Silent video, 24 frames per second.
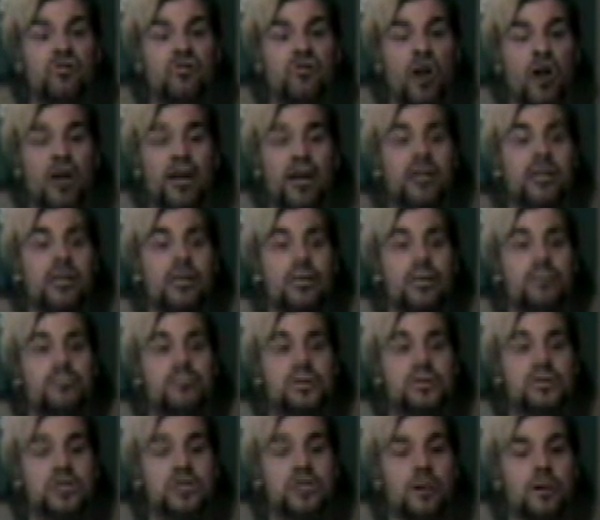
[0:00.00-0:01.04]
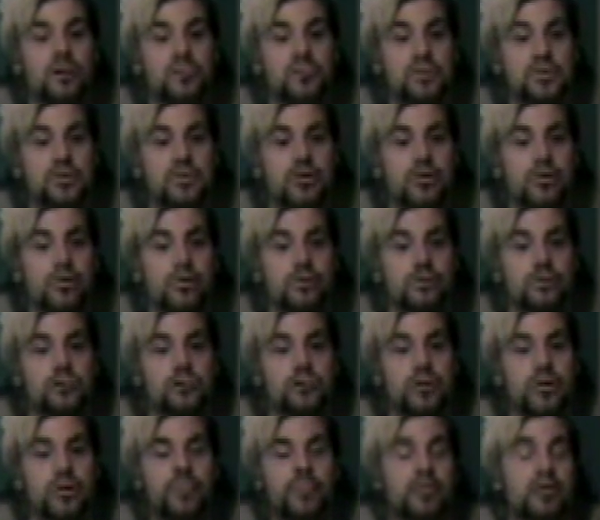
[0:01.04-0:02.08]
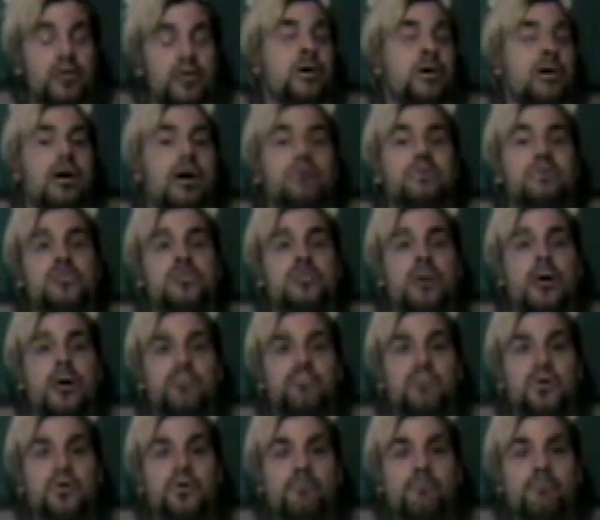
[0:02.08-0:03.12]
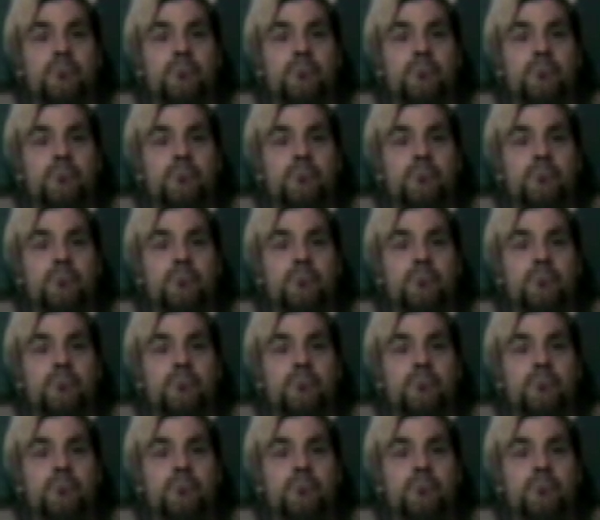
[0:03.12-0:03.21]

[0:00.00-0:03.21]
fucking themselves with their treatment and concept.